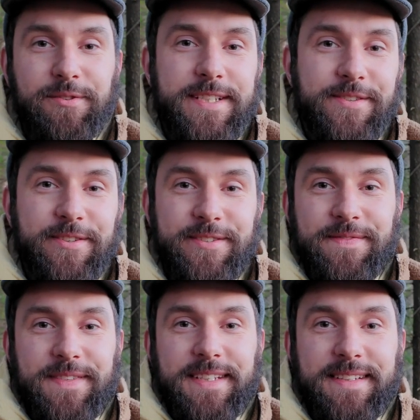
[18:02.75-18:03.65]
resource
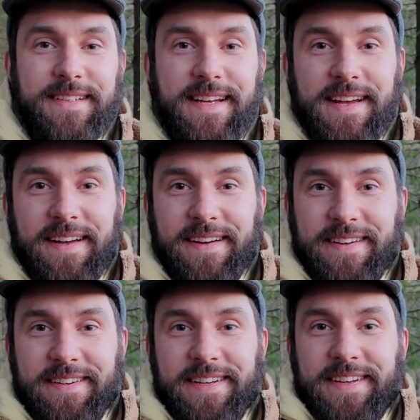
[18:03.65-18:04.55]
field,
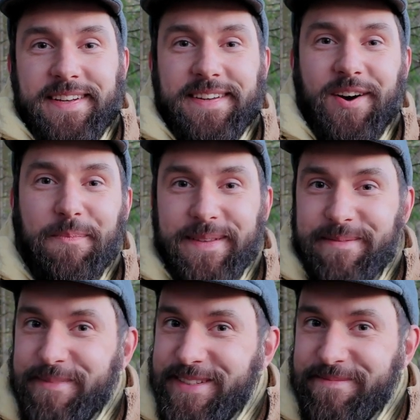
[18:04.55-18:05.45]

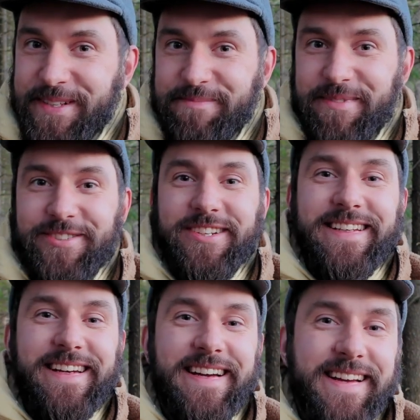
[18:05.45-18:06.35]
optimism
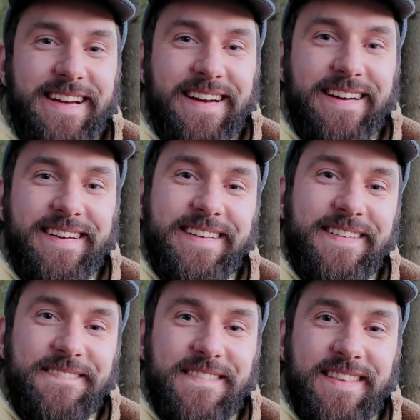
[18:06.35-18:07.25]
especially,
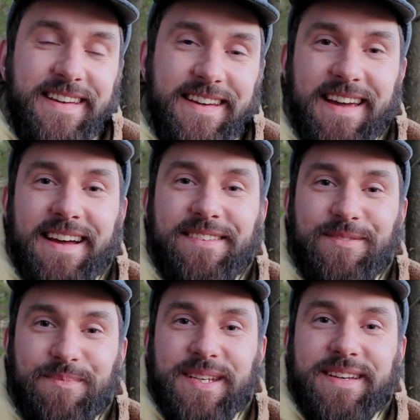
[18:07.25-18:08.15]
they had
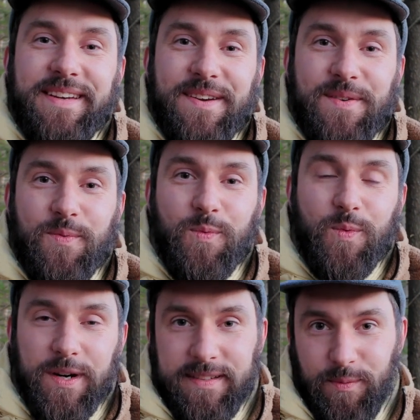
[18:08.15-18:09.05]
to be
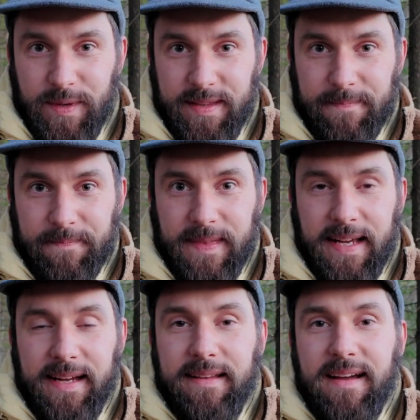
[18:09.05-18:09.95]
worked with.
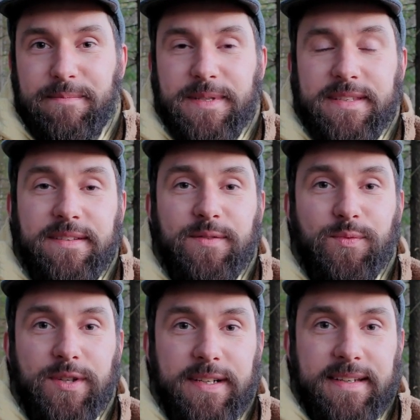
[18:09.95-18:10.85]
And I'm still
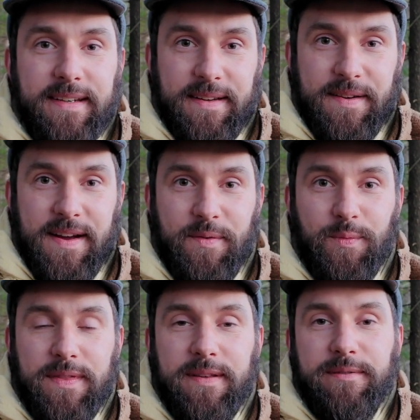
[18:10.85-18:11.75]
working
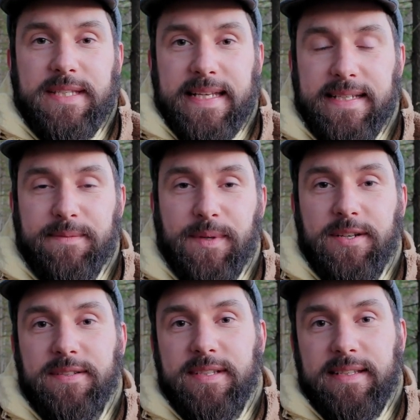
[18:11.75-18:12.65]
with those things
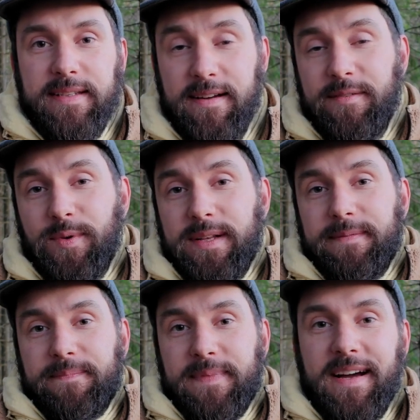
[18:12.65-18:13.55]
because, well,
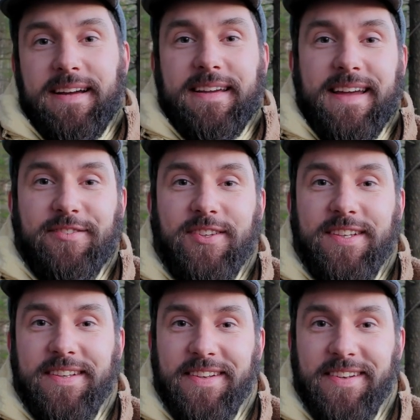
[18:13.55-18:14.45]
I
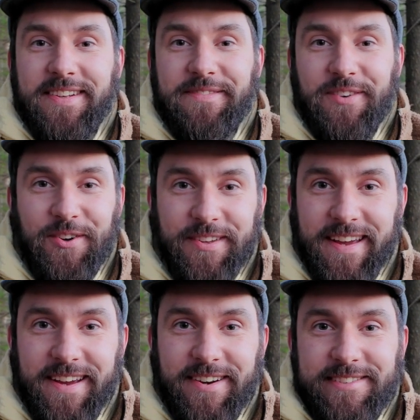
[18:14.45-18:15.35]
cannot live on
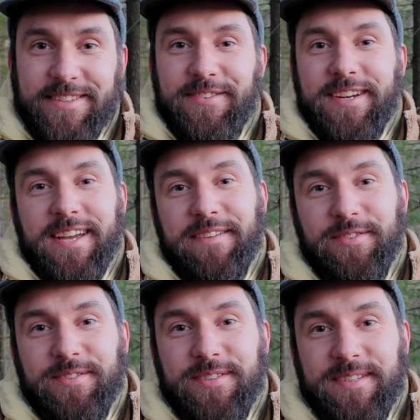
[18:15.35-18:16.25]
air, so I have
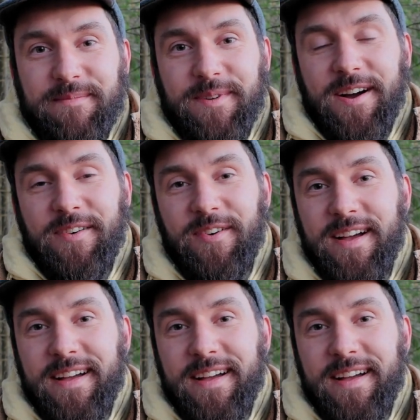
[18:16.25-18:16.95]
to somehow